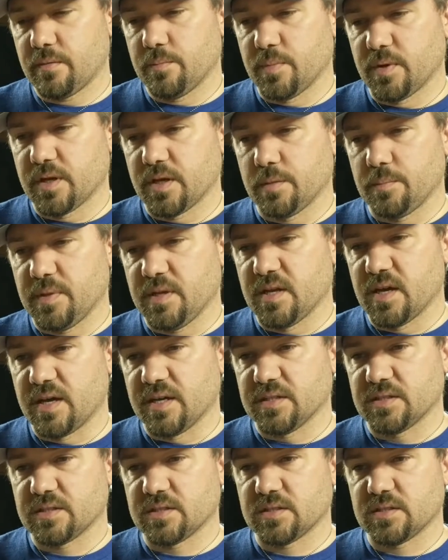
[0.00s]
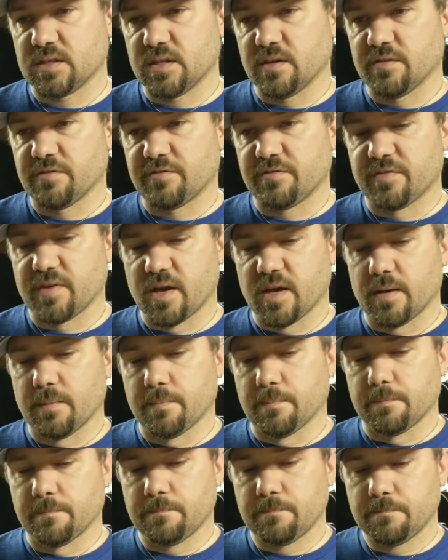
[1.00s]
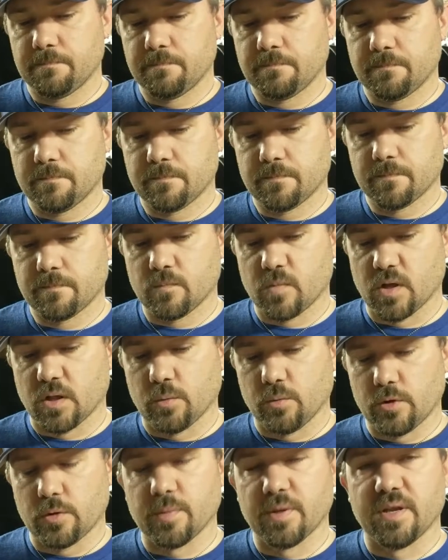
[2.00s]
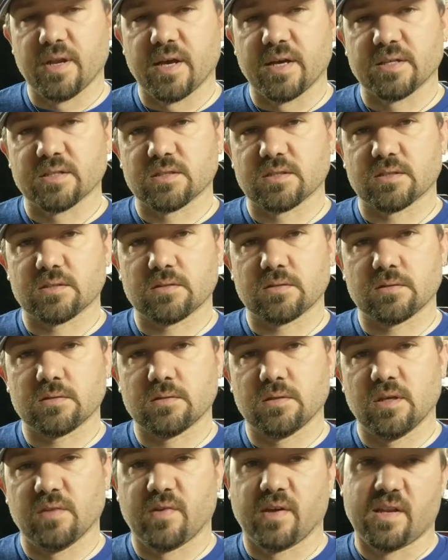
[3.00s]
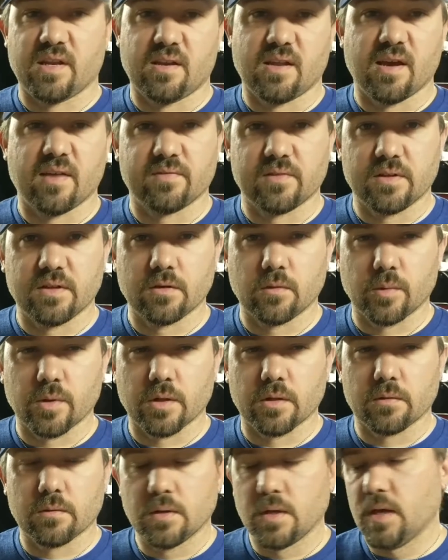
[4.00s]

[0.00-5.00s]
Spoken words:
but it'd be nice if, well, it would have been nice if I didn't have to deal with it.